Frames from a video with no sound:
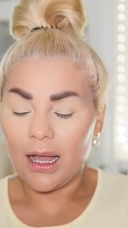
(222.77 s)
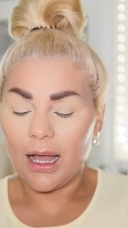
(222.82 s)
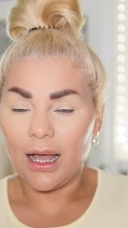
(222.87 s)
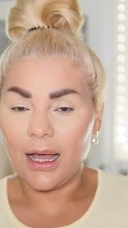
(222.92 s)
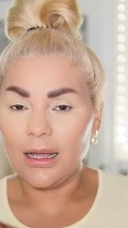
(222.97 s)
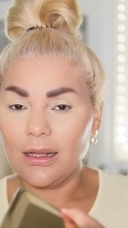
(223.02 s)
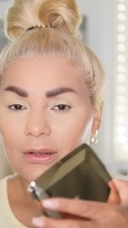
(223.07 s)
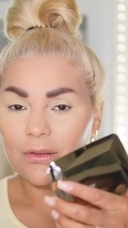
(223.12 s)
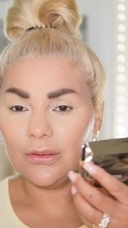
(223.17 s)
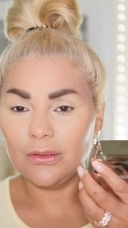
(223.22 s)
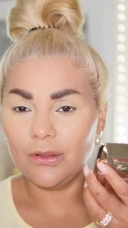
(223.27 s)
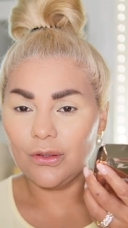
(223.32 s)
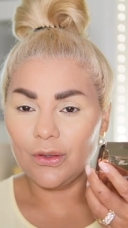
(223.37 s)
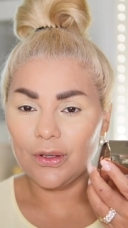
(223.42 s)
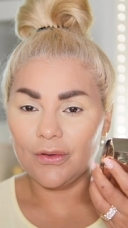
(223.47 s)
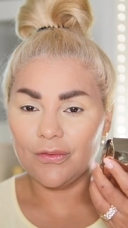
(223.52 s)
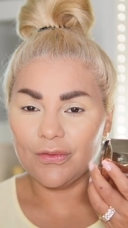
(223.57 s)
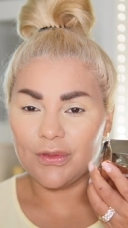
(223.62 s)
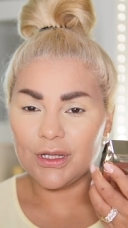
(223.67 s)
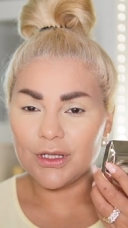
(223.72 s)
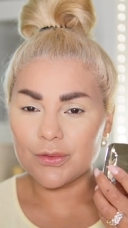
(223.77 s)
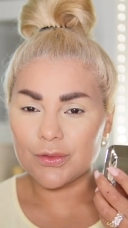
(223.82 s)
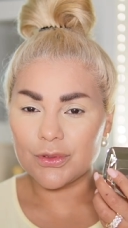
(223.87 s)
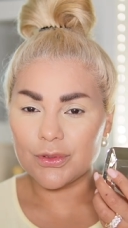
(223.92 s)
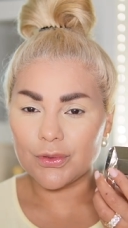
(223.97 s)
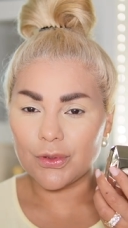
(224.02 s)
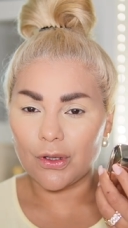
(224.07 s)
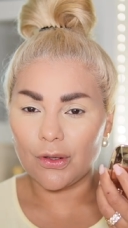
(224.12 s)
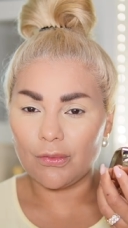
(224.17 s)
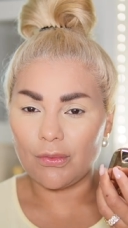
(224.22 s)
I don't know if these ones
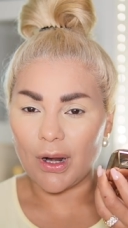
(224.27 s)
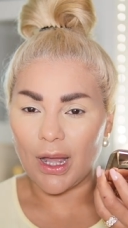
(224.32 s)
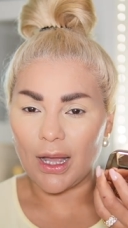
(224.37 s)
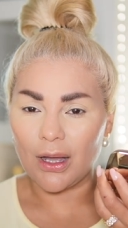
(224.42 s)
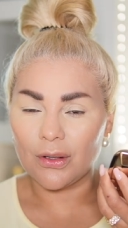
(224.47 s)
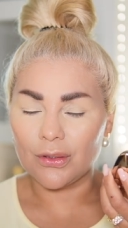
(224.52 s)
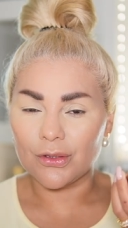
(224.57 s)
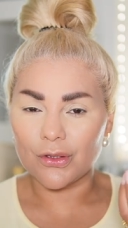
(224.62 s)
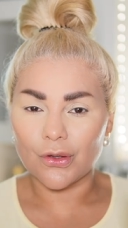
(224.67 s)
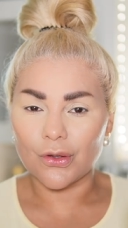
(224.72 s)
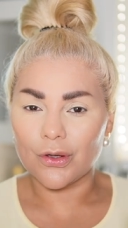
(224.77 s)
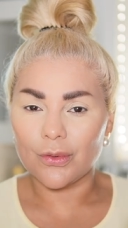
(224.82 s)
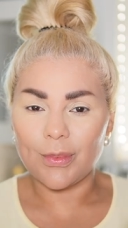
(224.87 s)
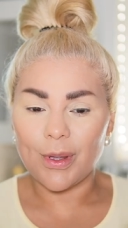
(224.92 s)
were around or